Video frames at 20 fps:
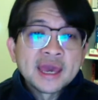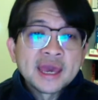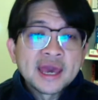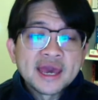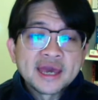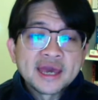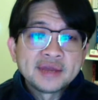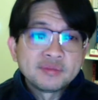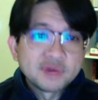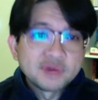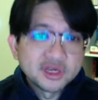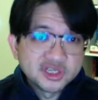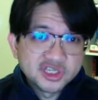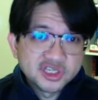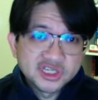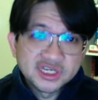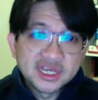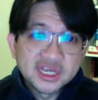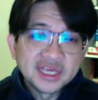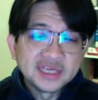and my
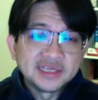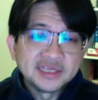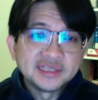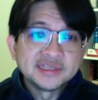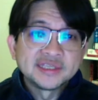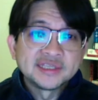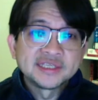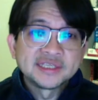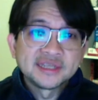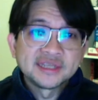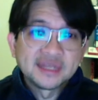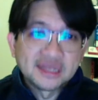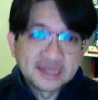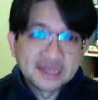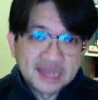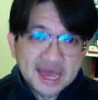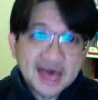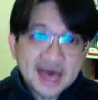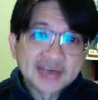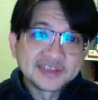chains
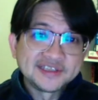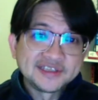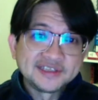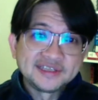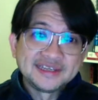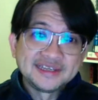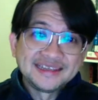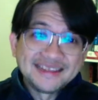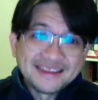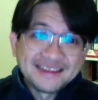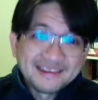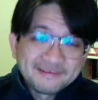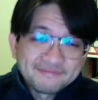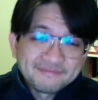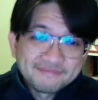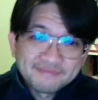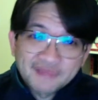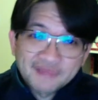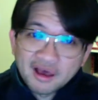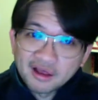last
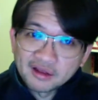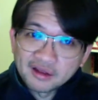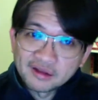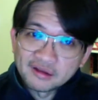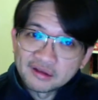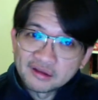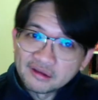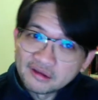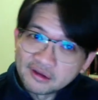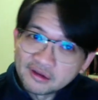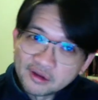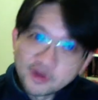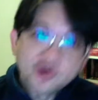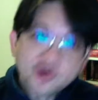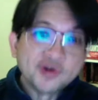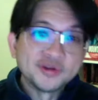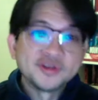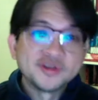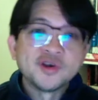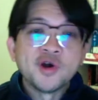a
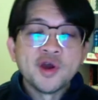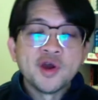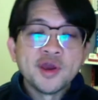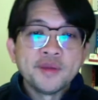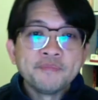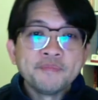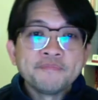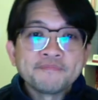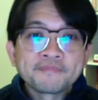long time.